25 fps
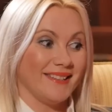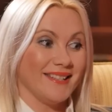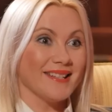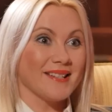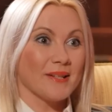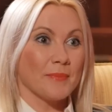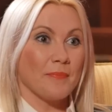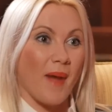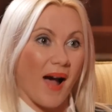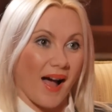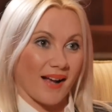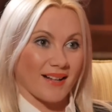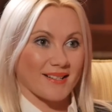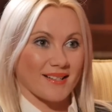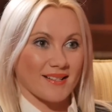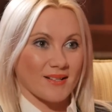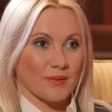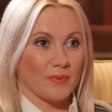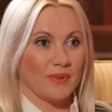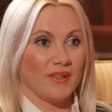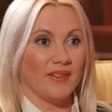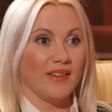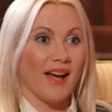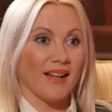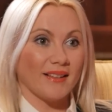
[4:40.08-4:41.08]
these boxes
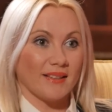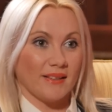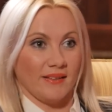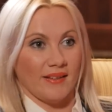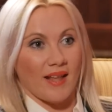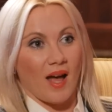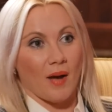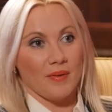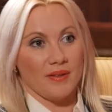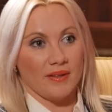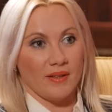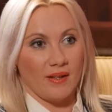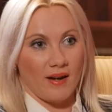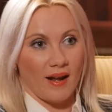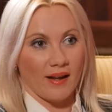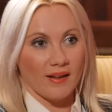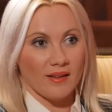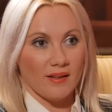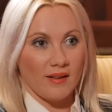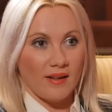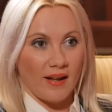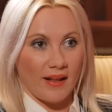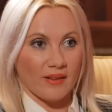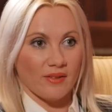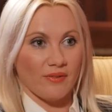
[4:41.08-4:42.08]
will not end up in a
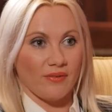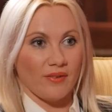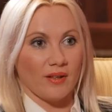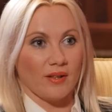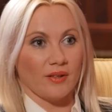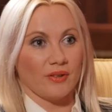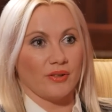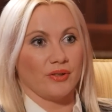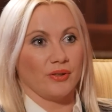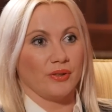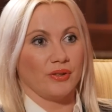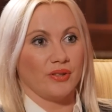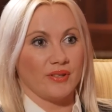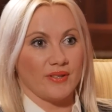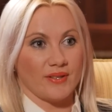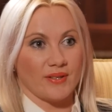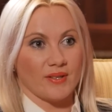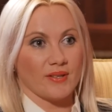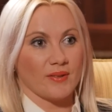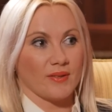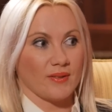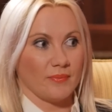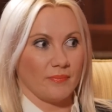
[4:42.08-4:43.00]
landfill right. this